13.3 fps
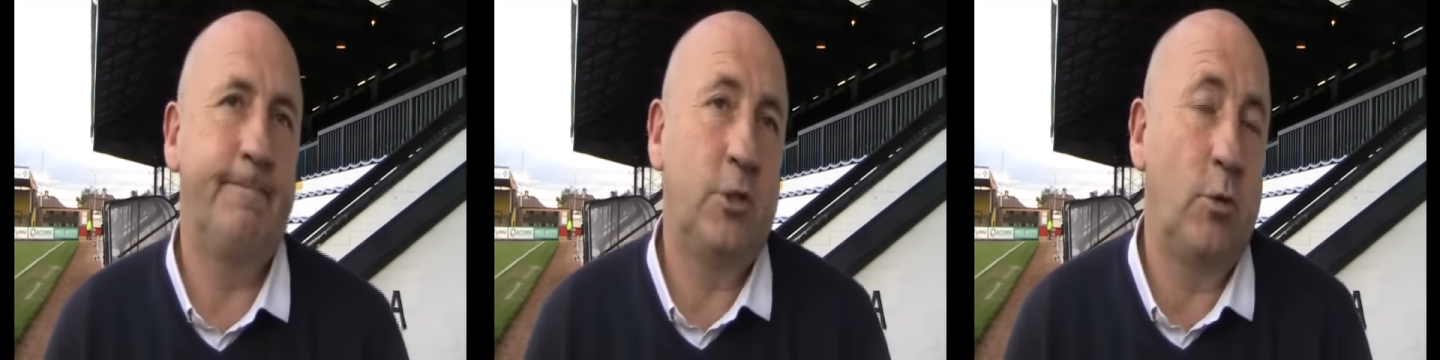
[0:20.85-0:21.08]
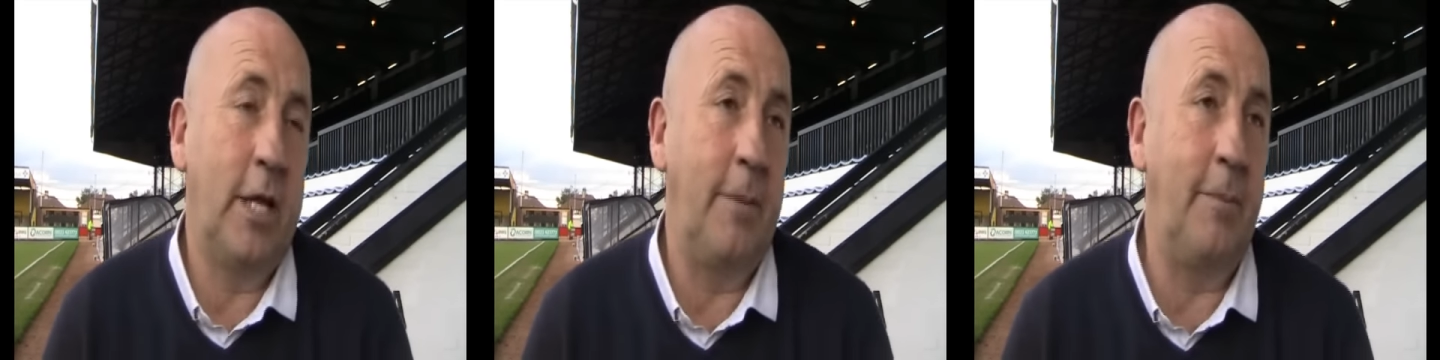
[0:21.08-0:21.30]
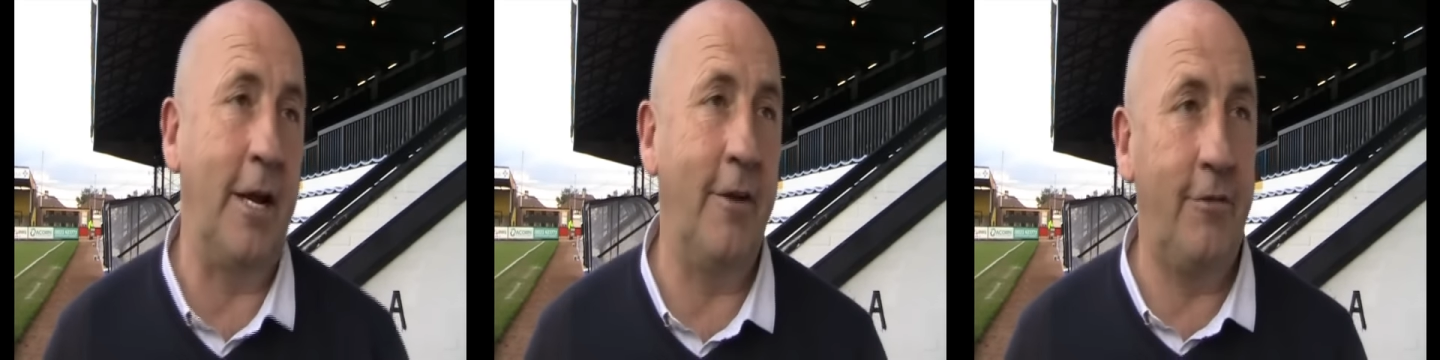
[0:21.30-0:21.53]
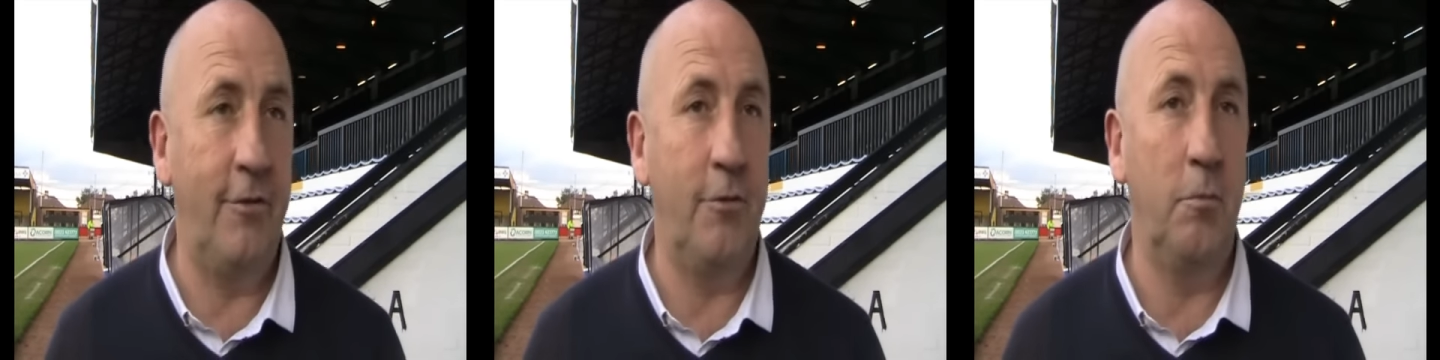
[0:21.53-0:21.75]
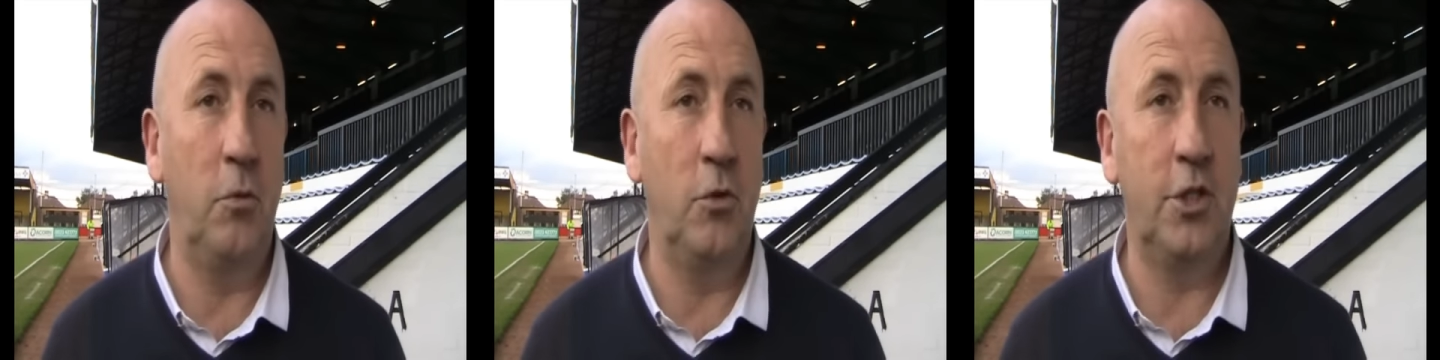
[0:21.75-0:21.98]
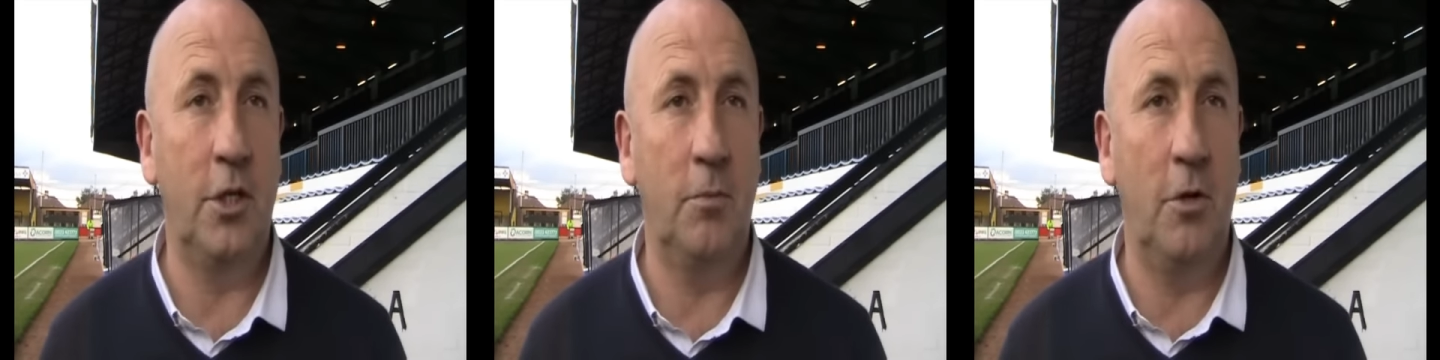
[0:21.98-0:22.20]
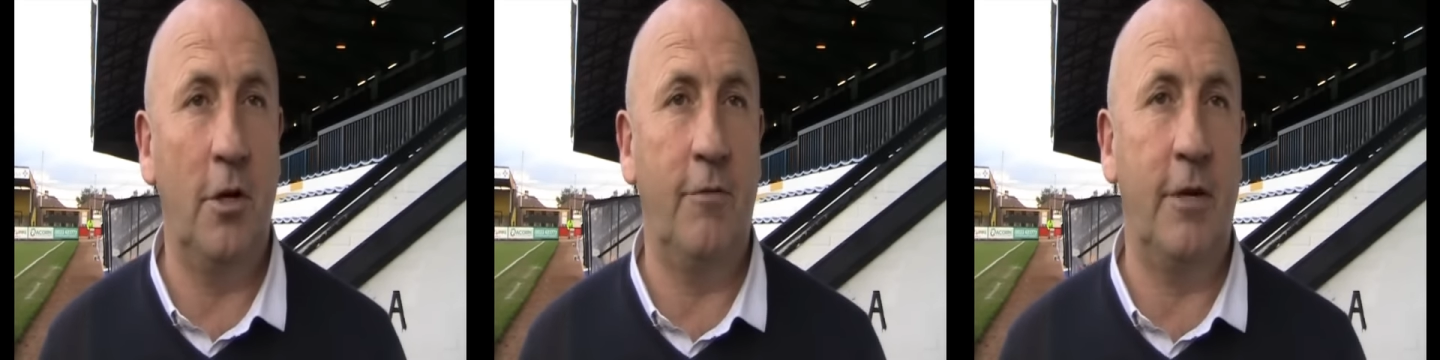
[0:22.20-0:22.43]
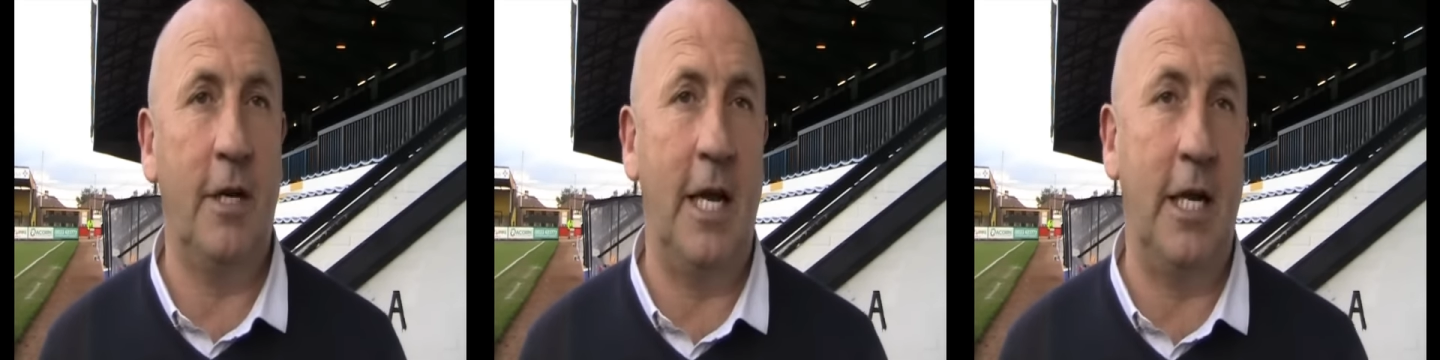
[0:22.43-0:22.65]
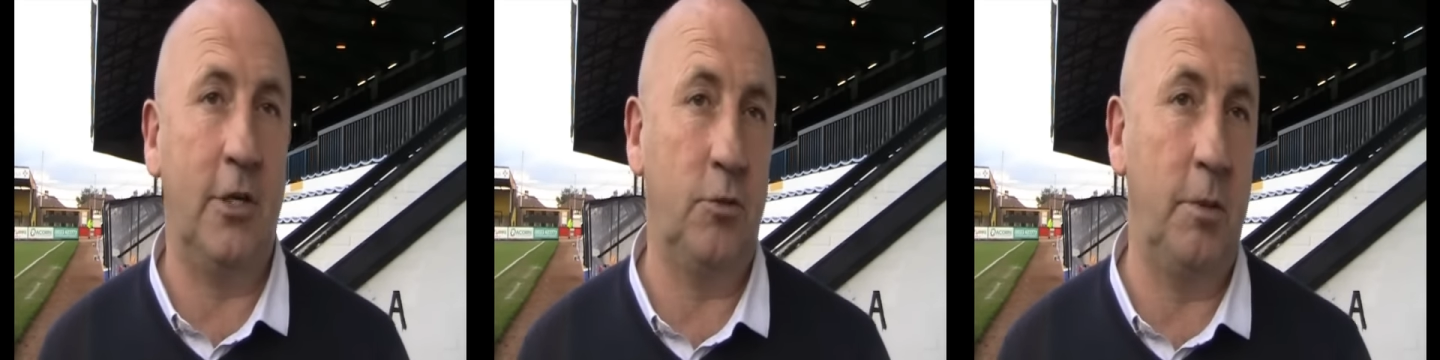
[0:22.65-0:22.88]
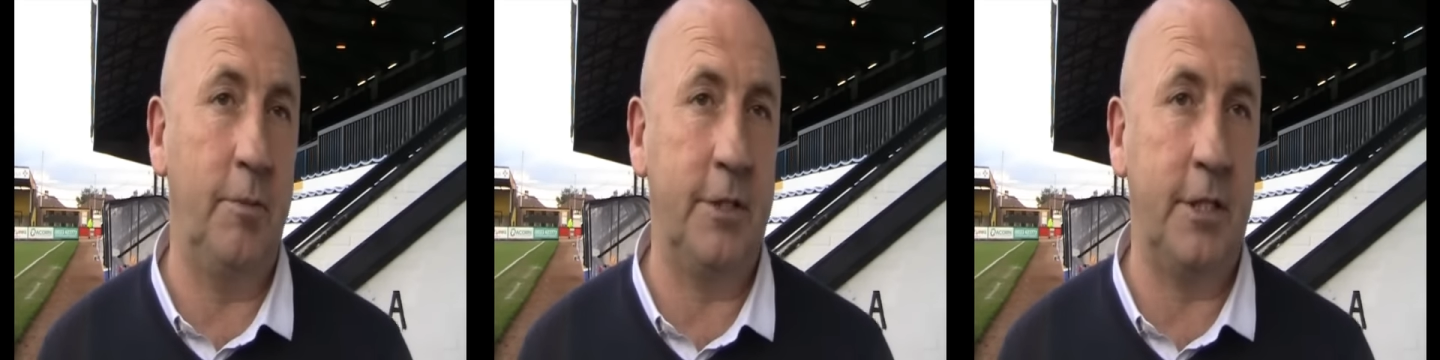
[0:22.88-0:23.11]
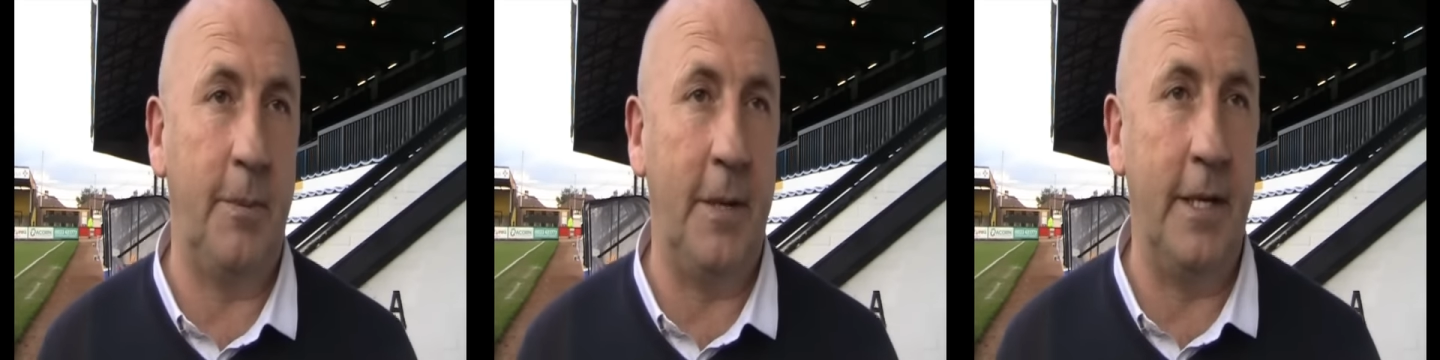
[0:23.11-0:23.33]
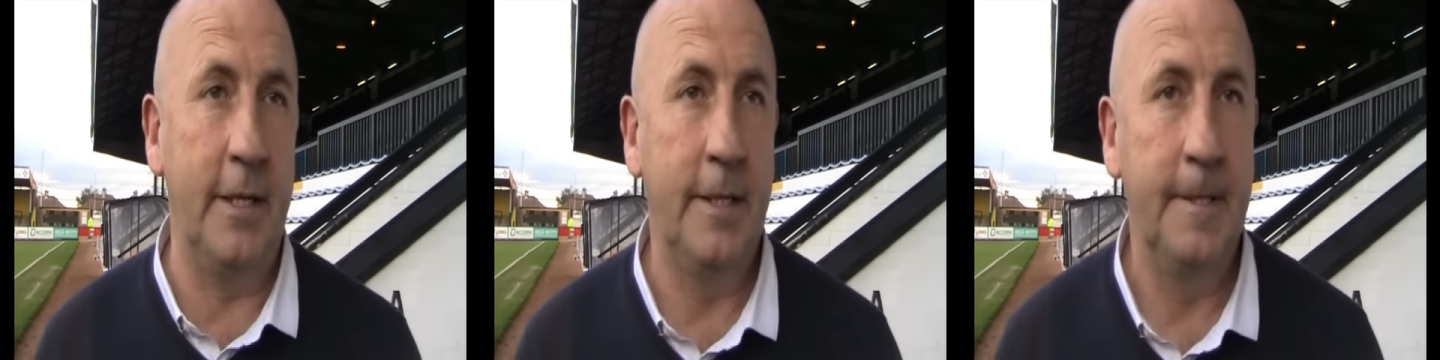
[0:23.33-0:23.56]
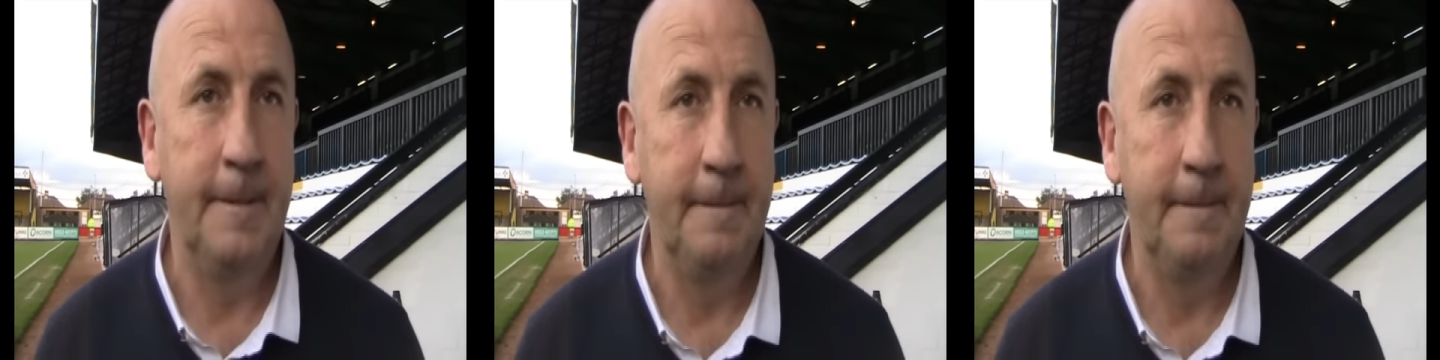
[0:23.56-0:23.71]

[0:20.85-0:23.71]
so they benefit from punching the ball off a line because we missed a pen.